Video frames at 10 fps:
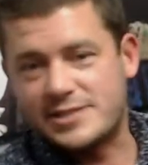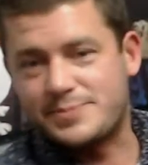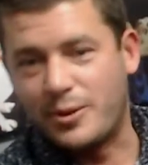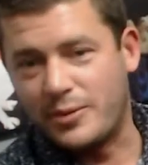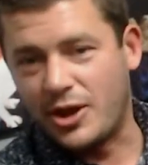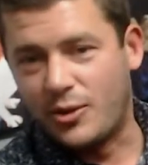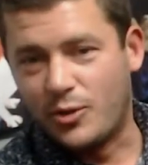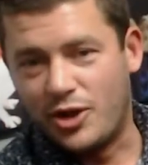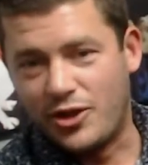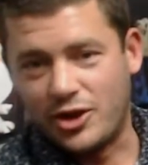guess probably a
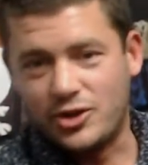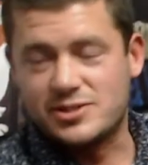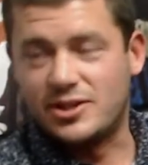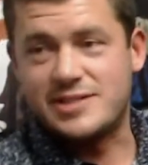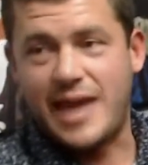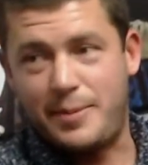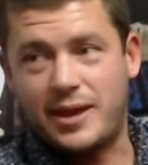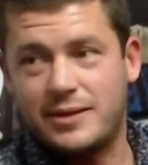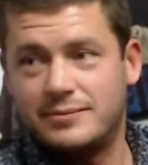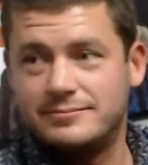word that I use lots,
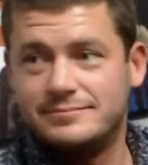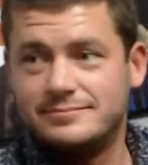epic.